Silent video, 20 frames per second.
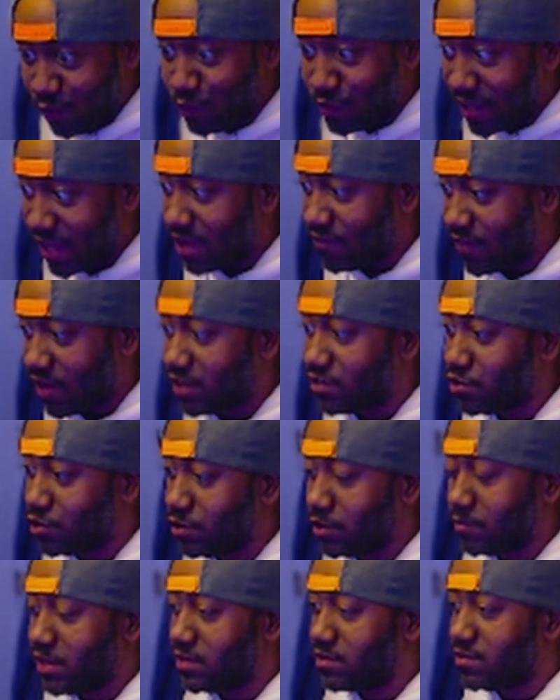life at
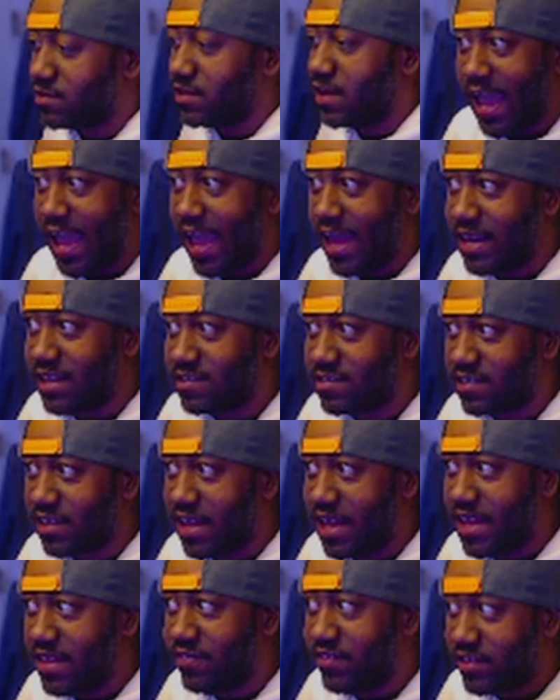tournaments, and it's
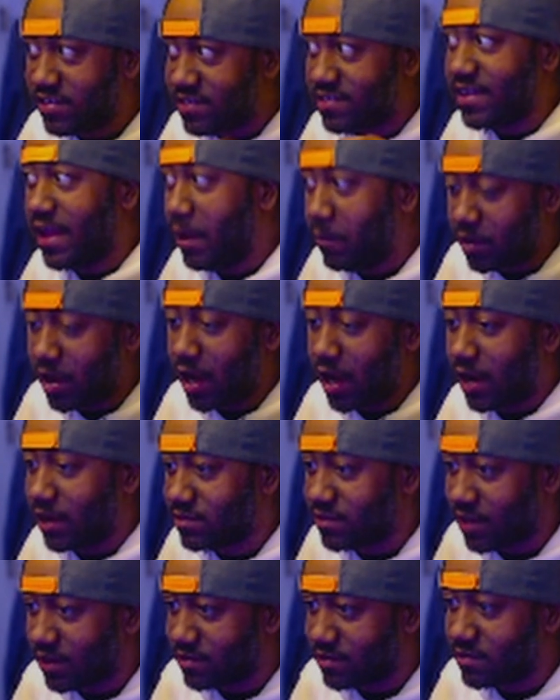in the same
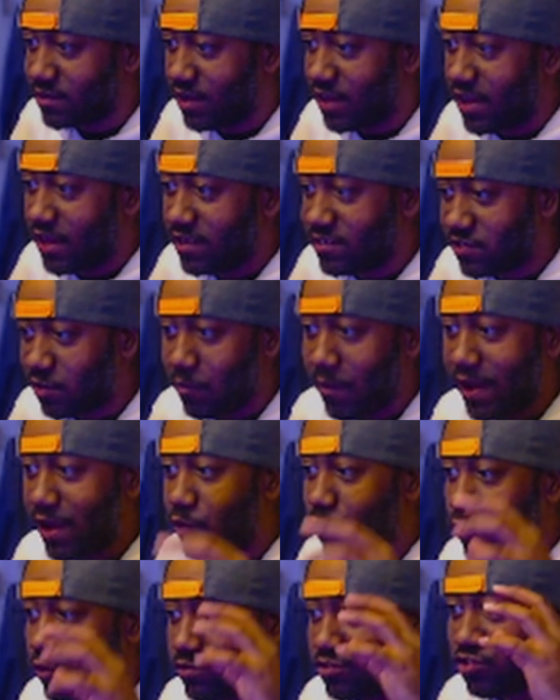context. Somebody
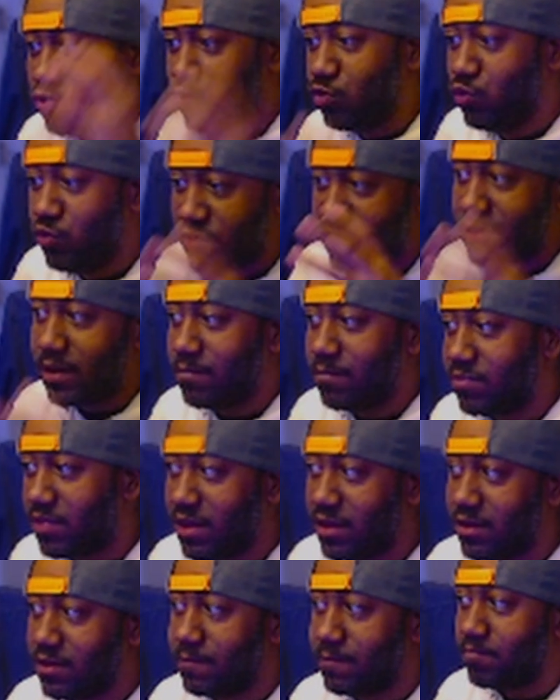will do
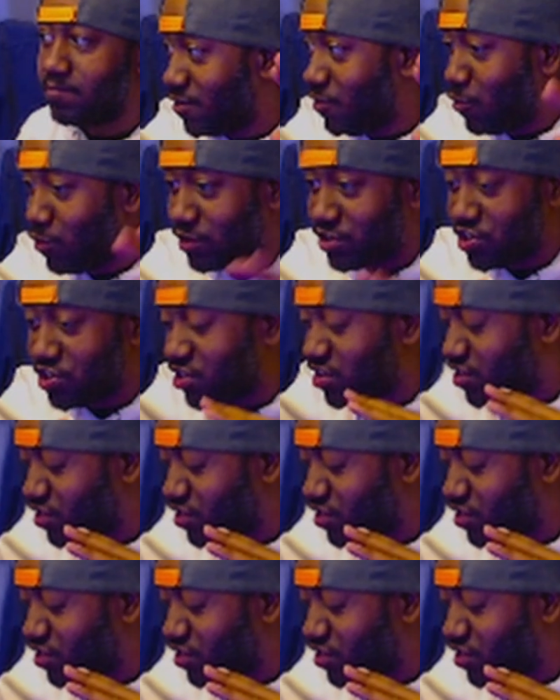something or just